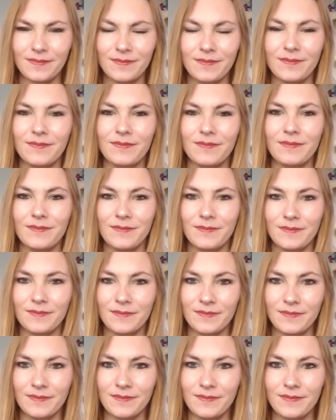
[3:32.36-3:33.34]

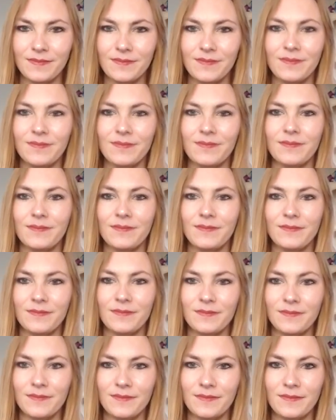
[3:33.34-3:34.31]

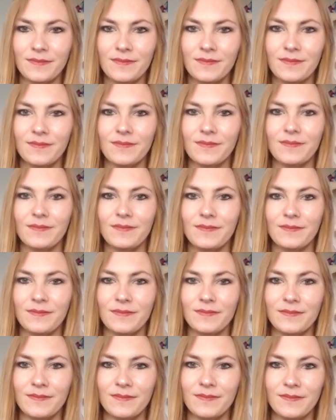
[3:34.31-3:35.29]

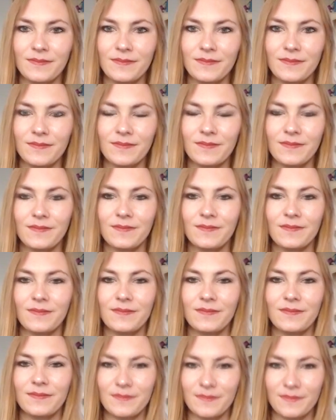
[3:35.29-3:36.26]

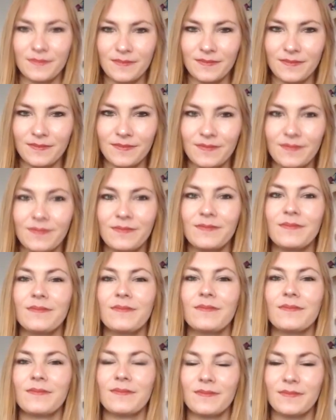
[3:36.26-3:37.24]

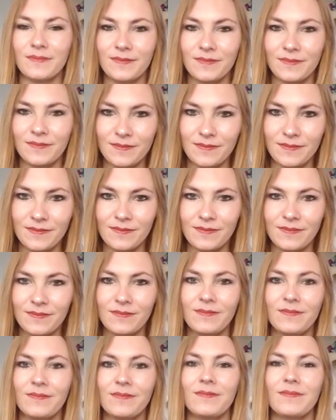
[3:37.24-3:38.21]

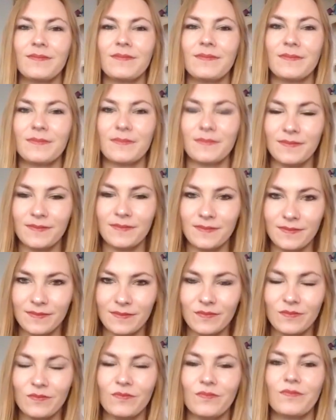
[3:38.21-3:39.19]

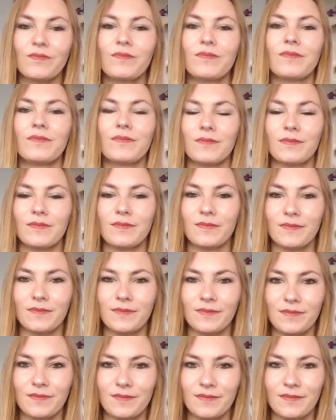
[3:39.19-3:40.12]
The person shown says nothing.